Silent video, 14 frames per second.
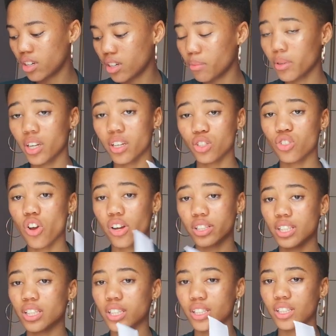I'm getting a strong
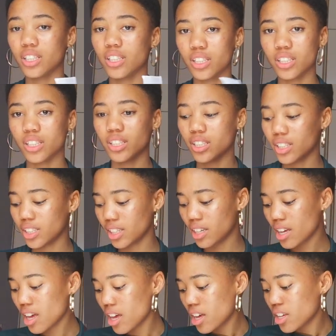T, T, T, T, T.
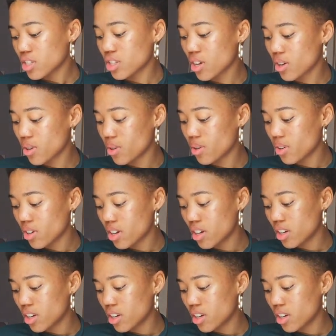So,